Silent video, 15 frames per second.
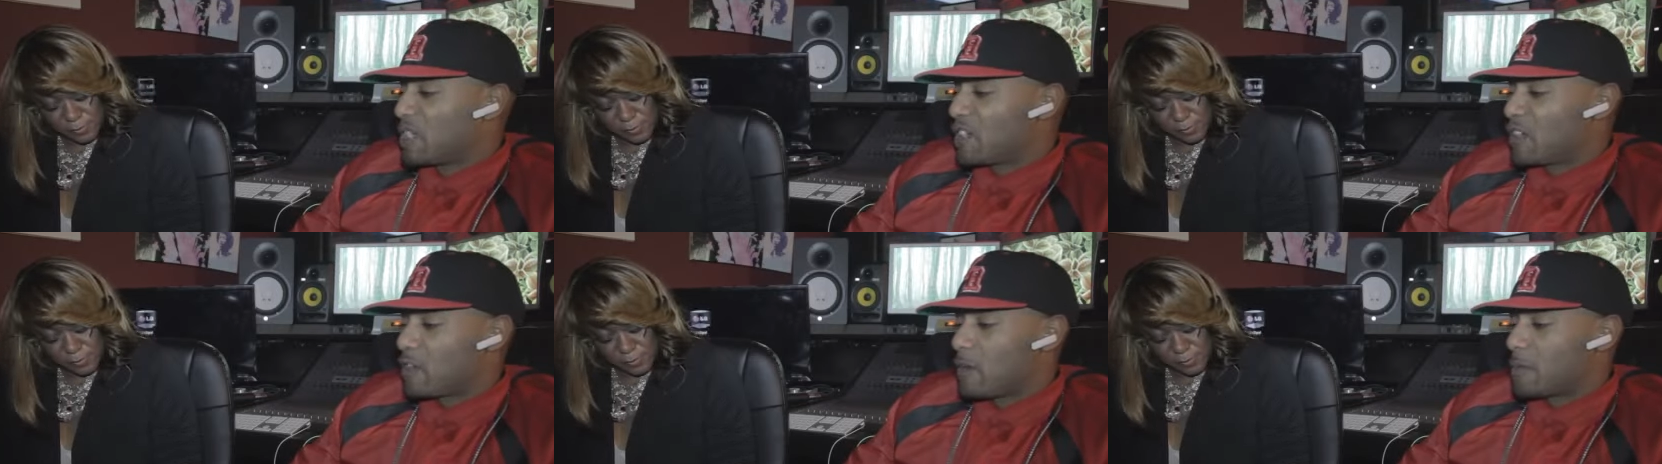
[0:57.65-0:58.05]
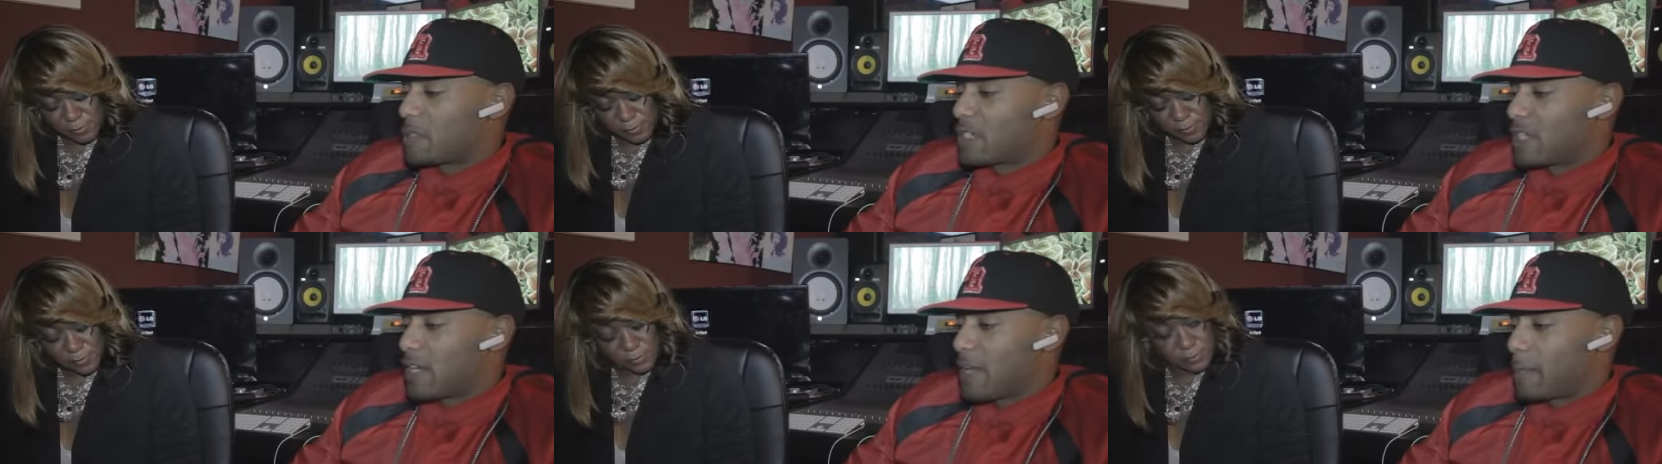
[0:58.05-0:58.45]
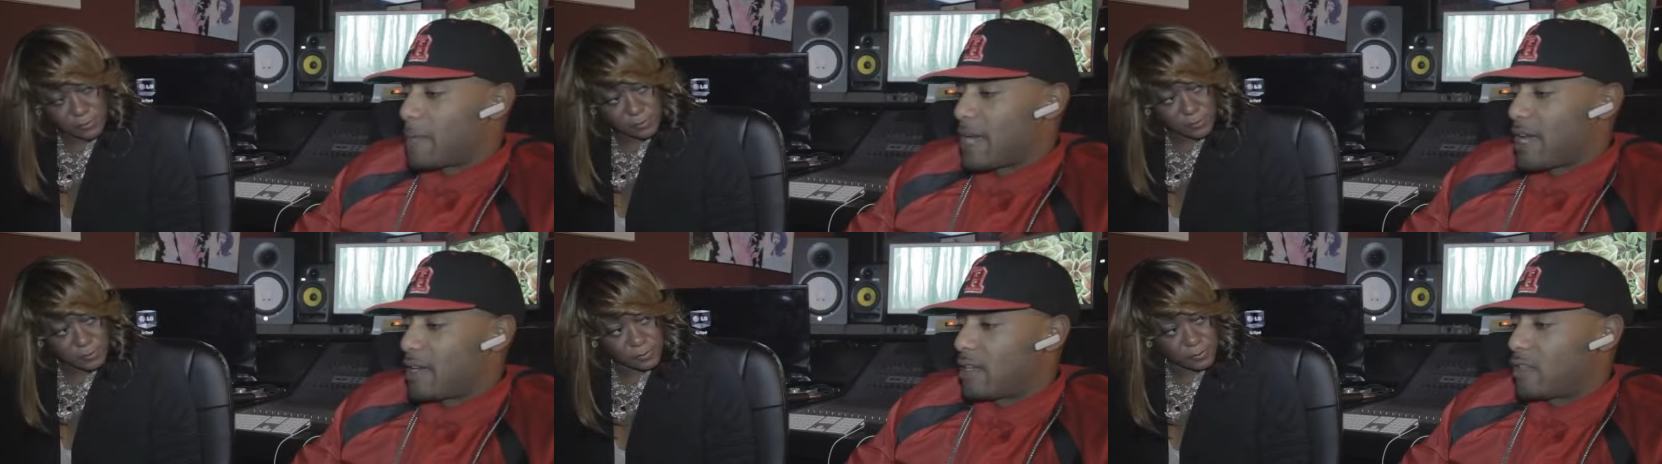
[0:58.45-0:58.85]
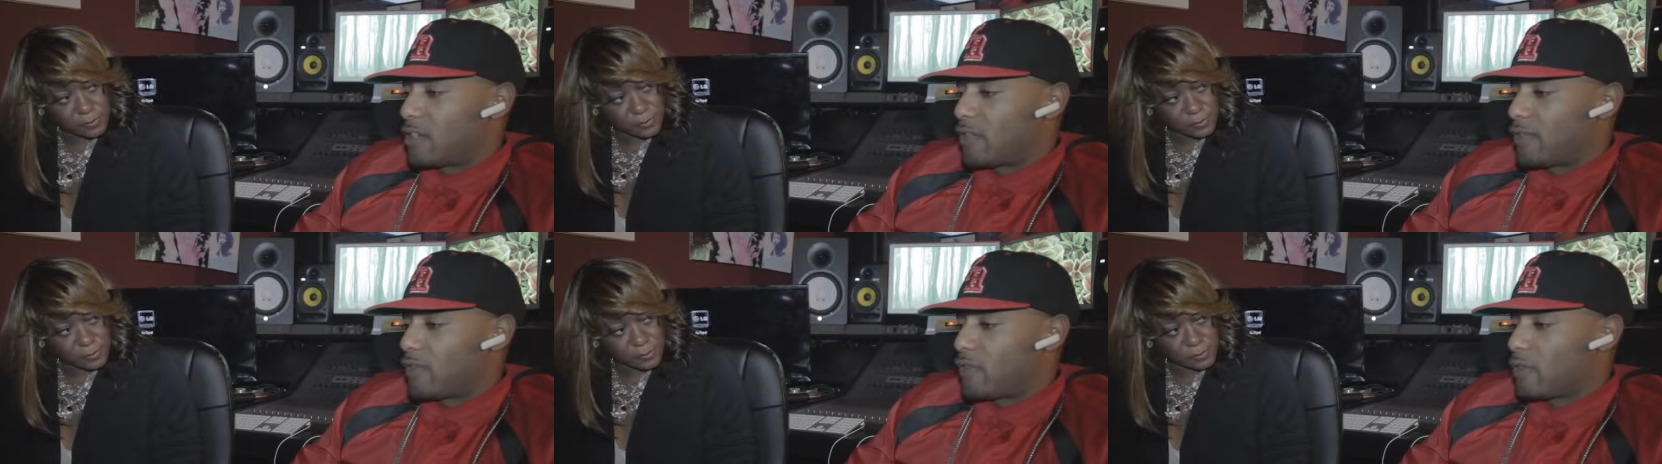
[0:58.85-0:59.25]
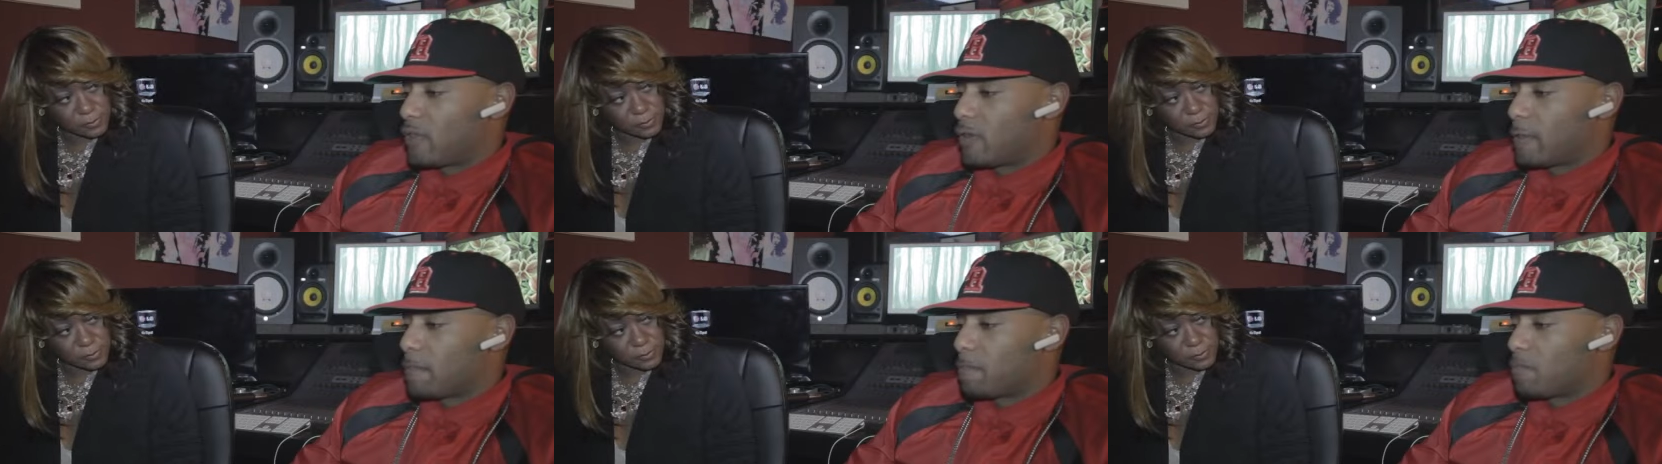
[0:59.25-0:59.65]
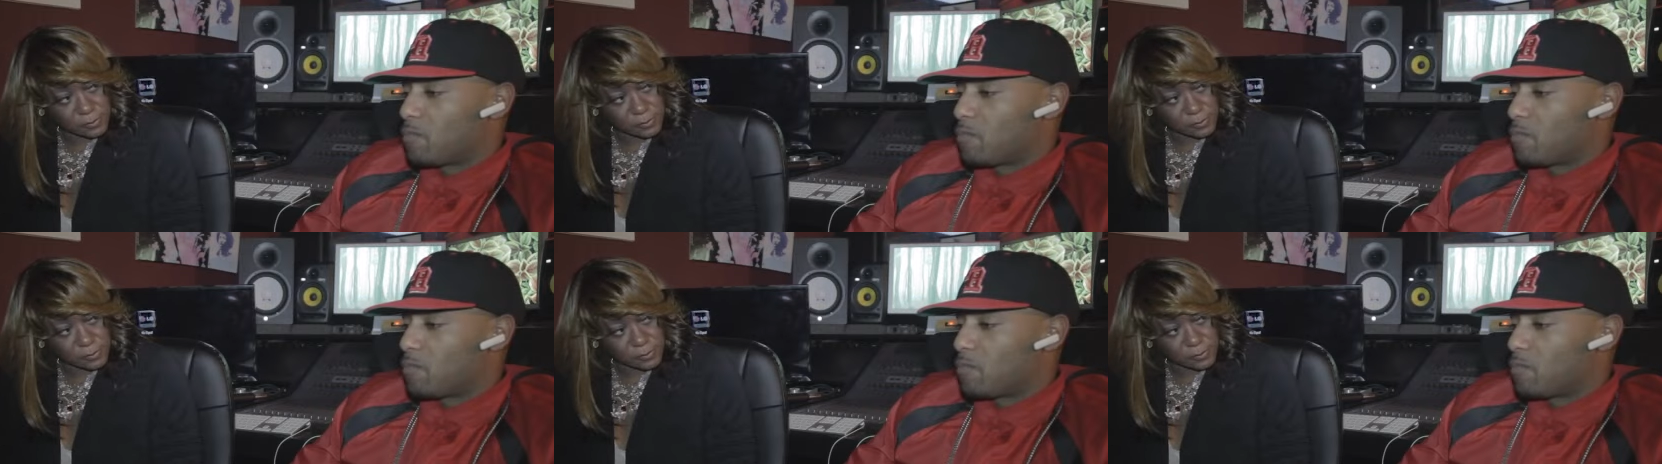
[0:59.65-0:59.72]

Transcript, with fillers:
Speaker 1: You know what I'm saying? I'm not looking for.